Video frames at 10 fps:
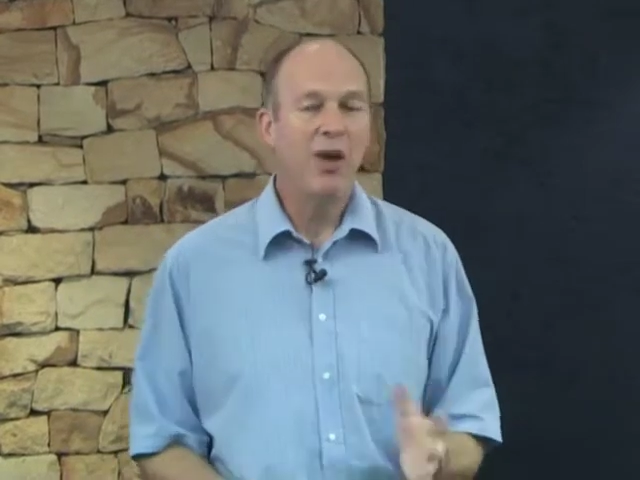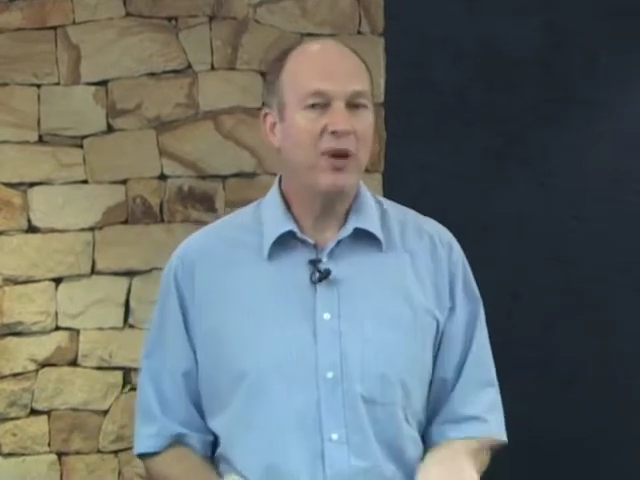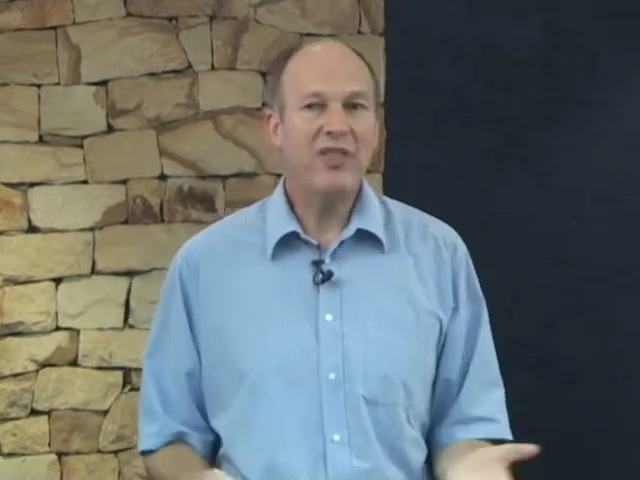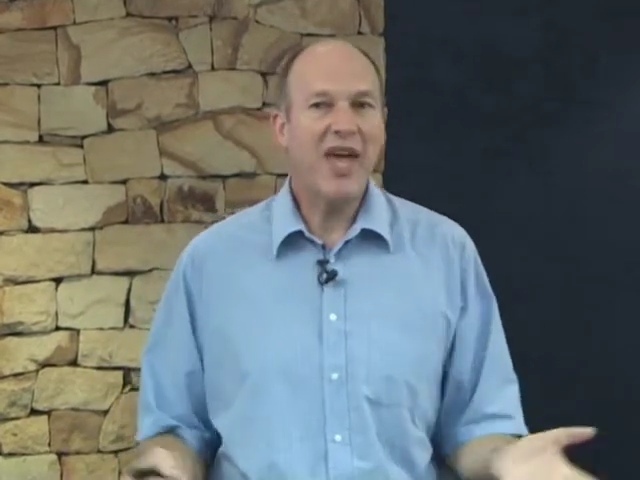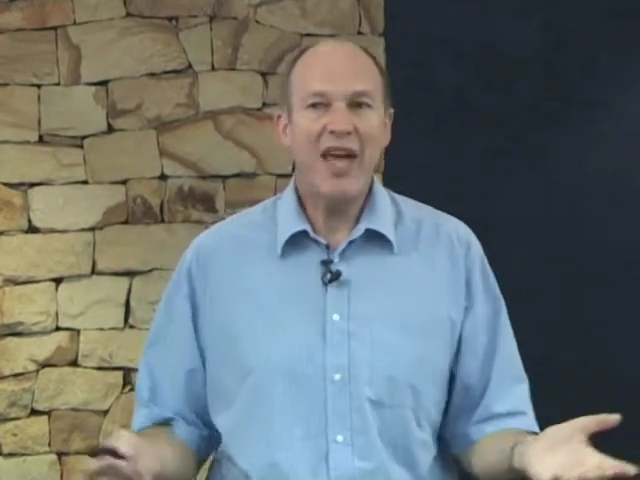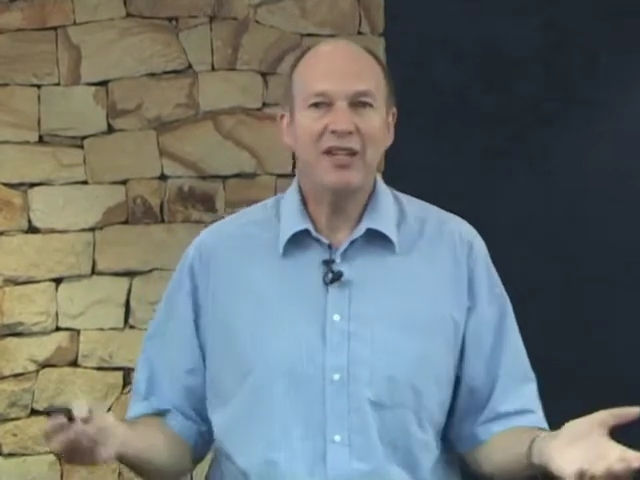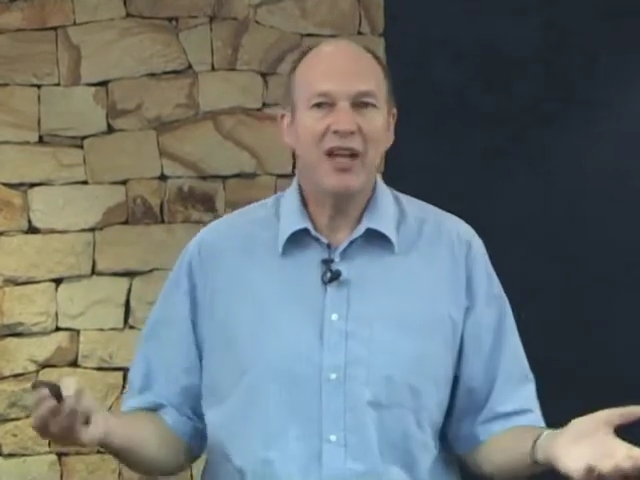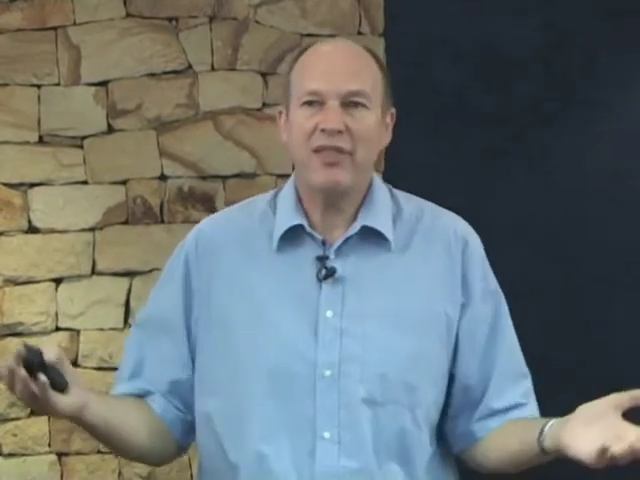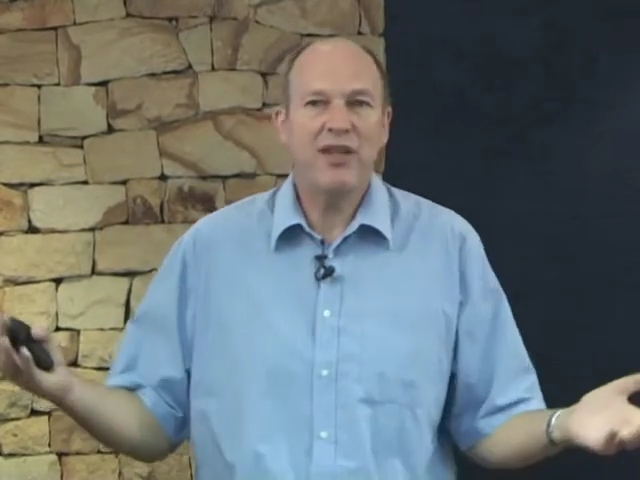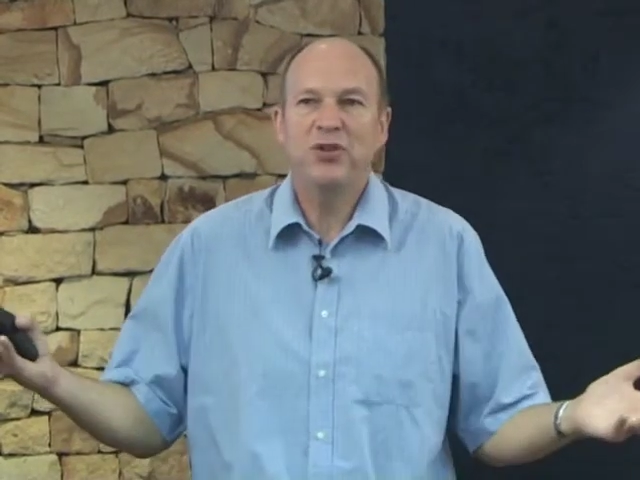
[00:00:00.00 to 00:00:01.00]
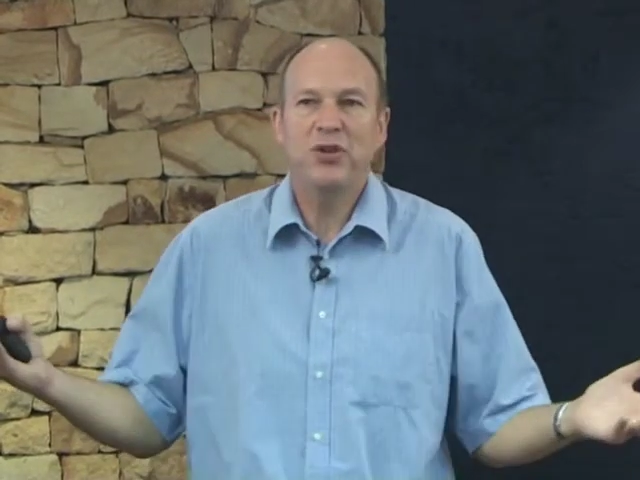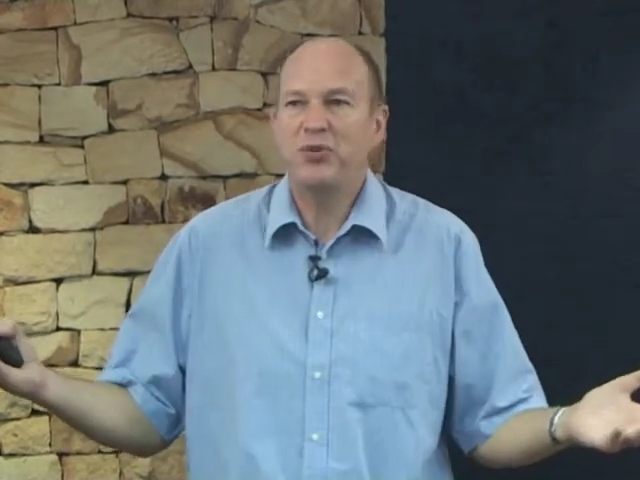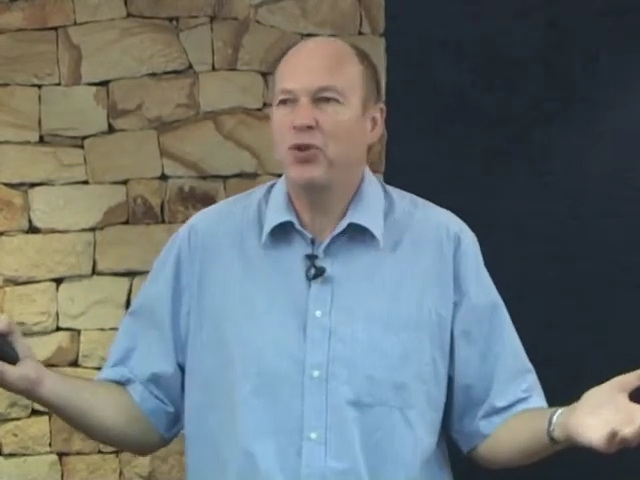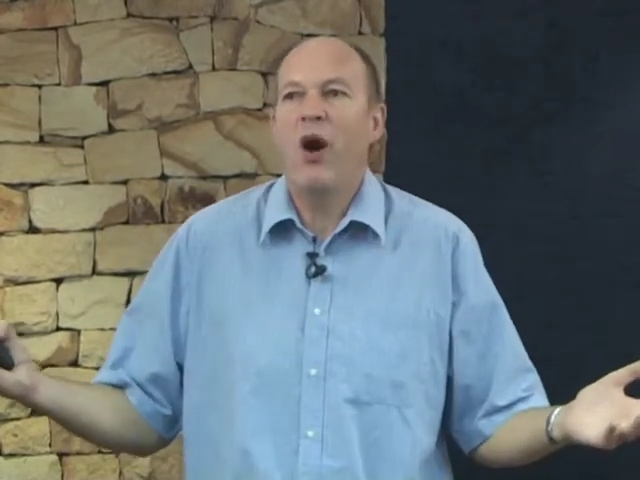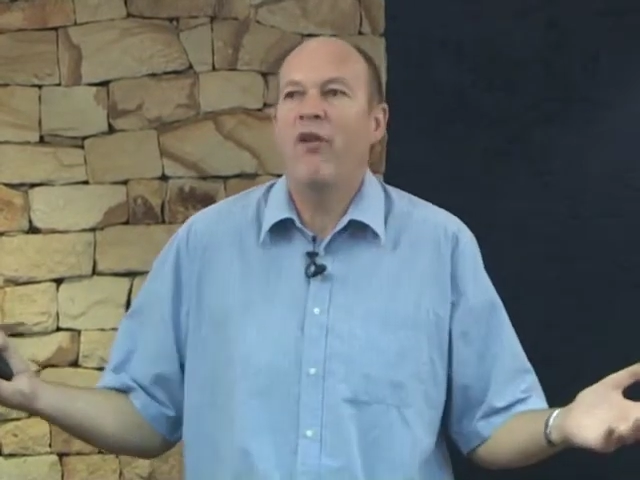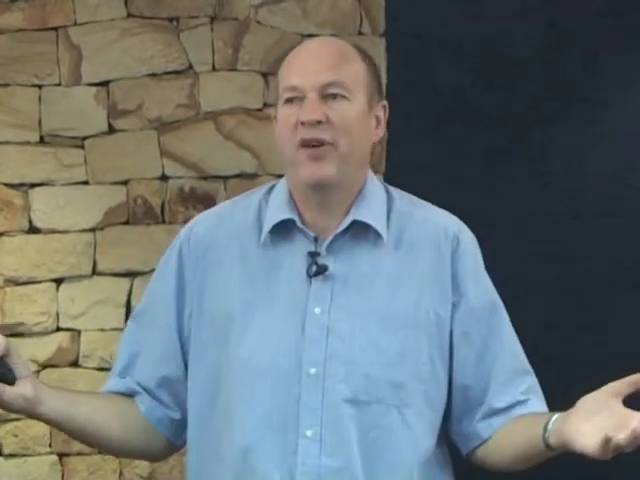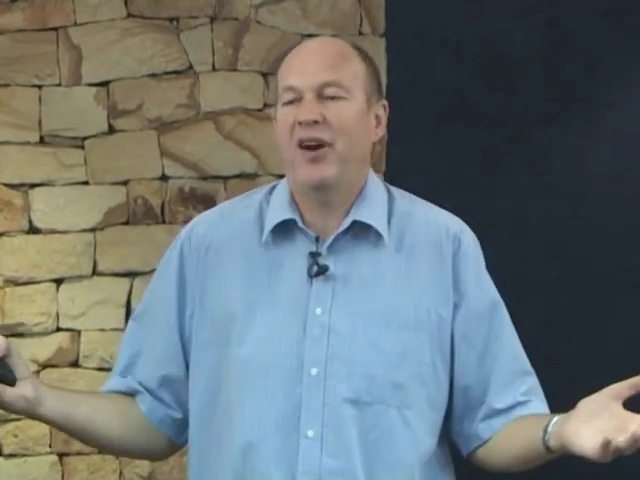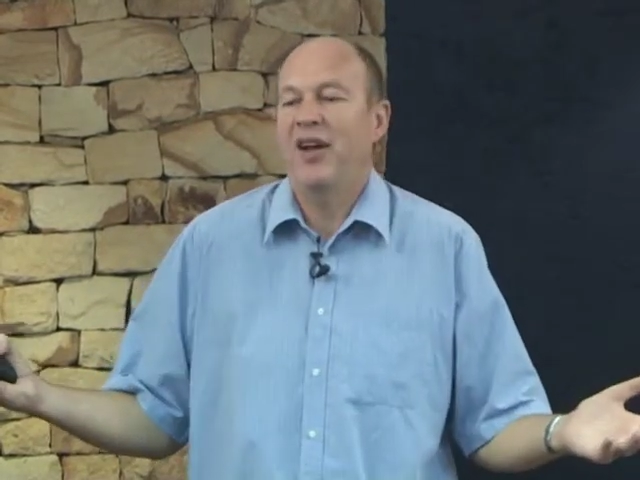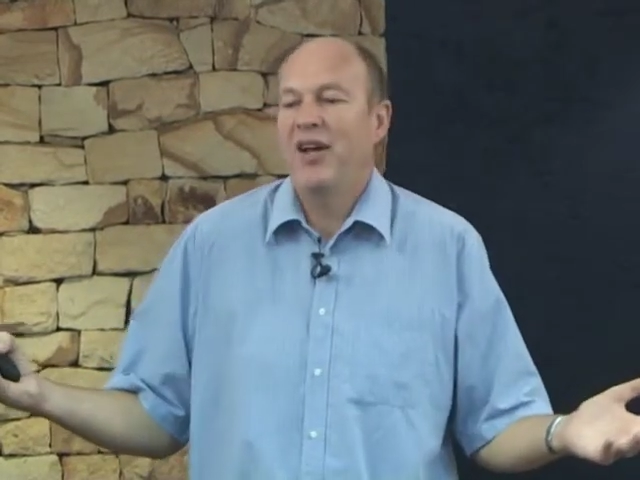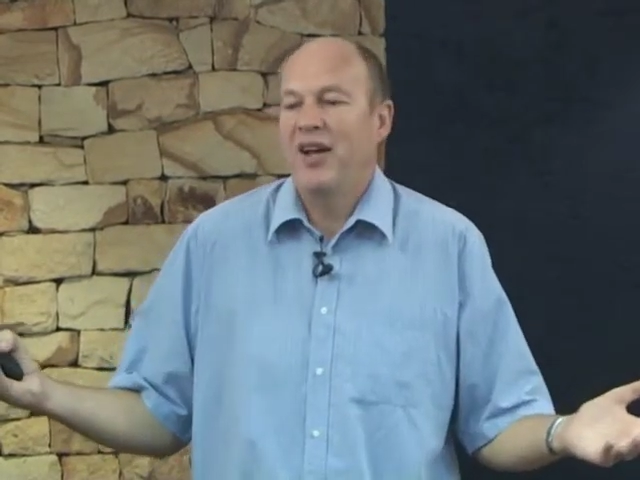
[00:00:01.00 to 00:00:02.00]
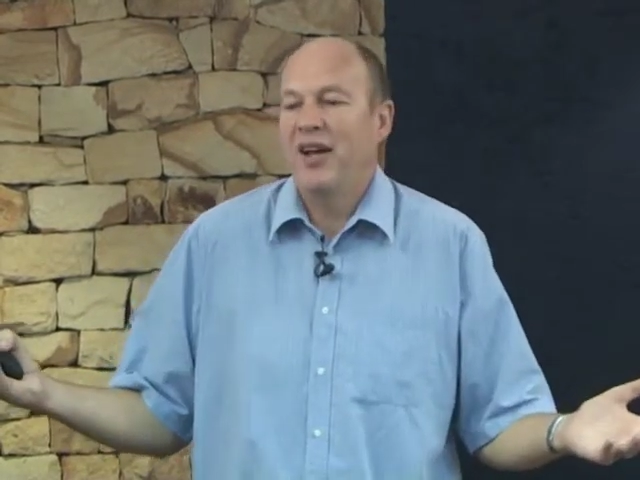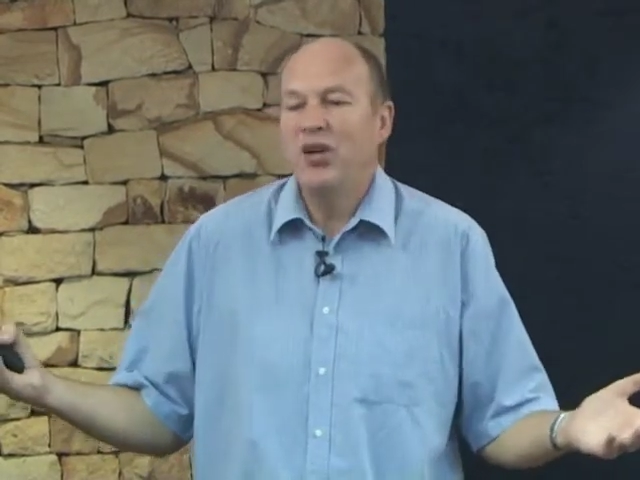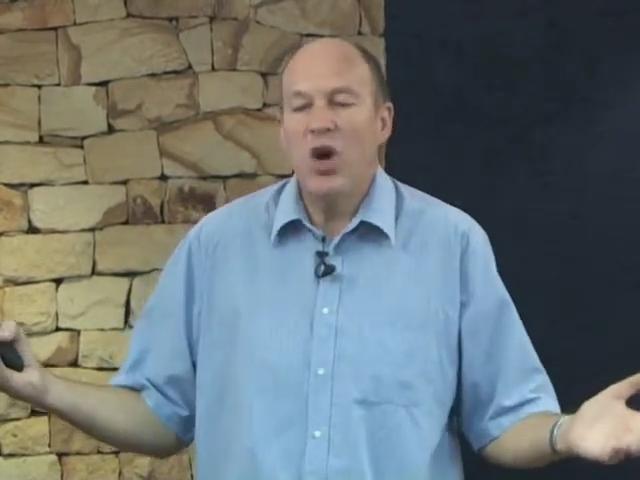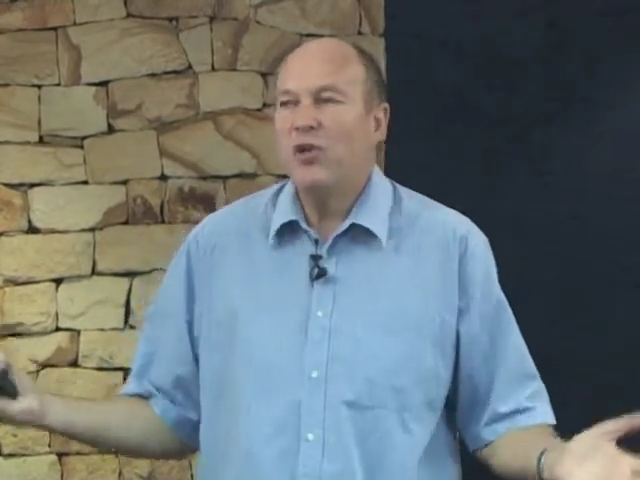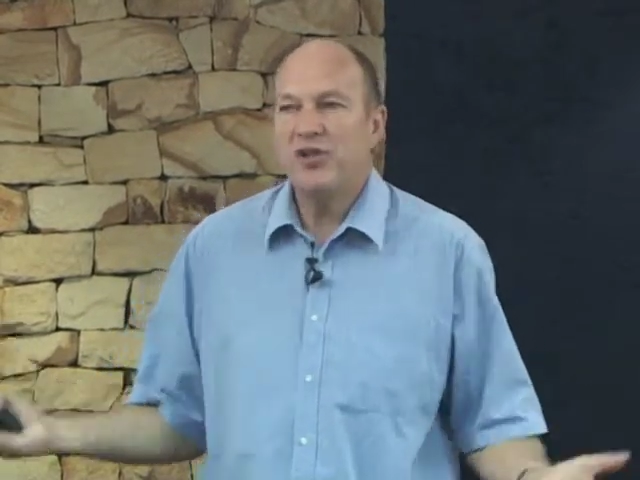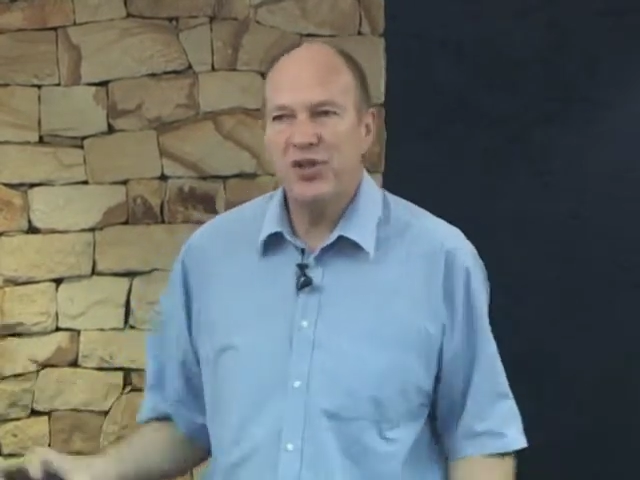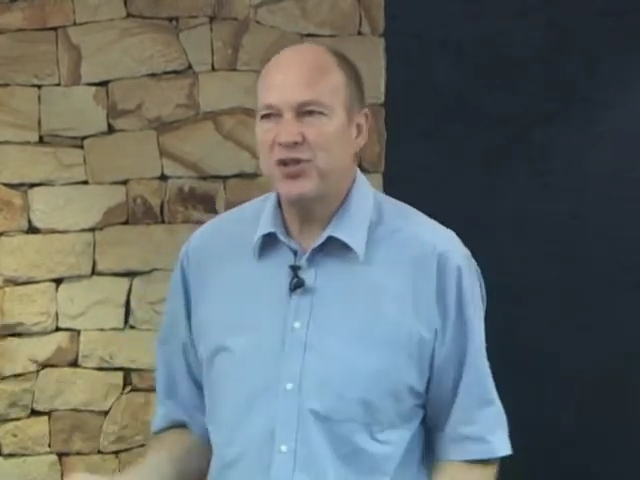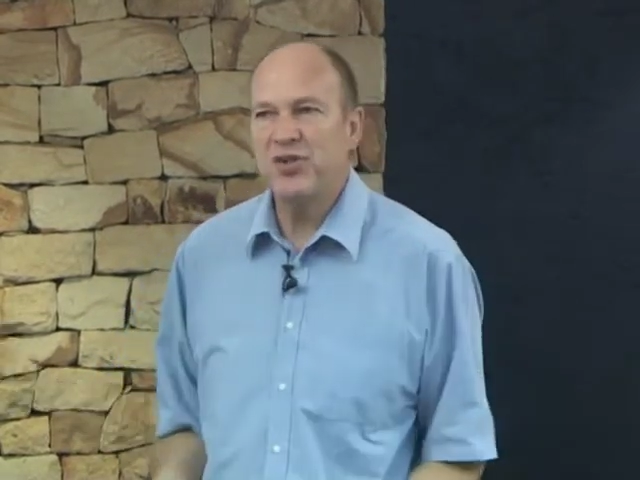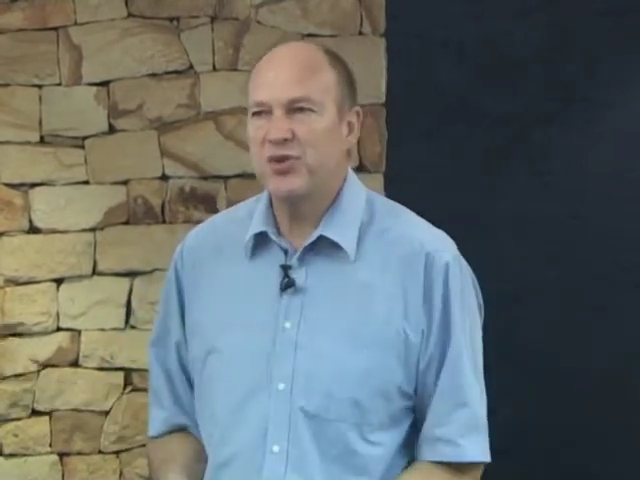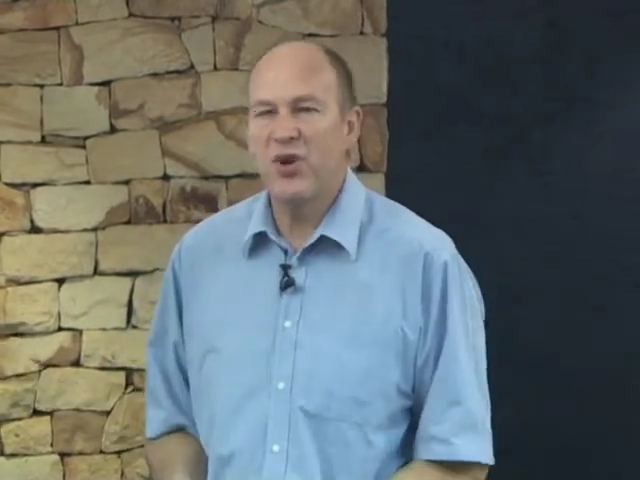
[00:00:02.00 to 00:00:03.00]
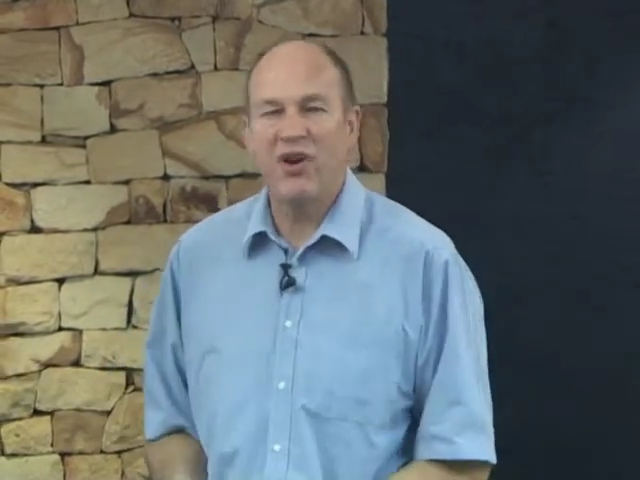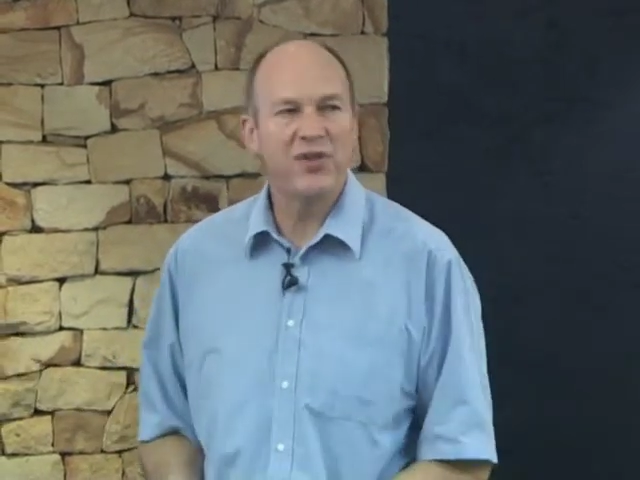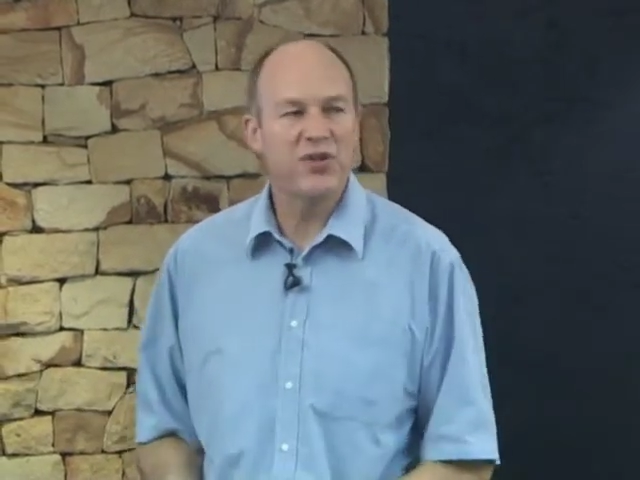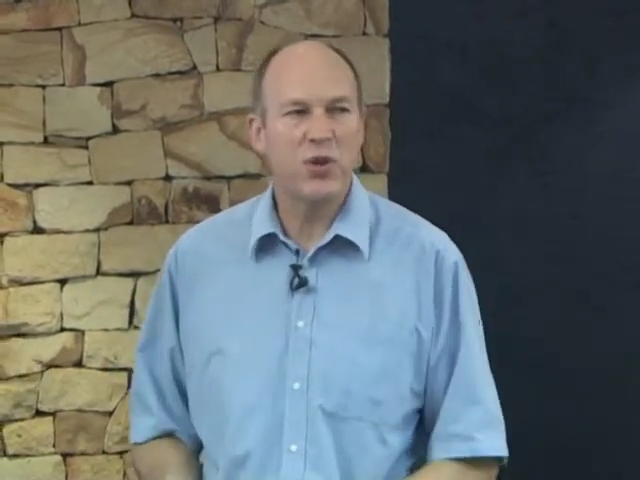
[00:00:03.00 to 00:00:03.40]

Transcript: but they had nothing to, to offer, uh, no resistance to offer.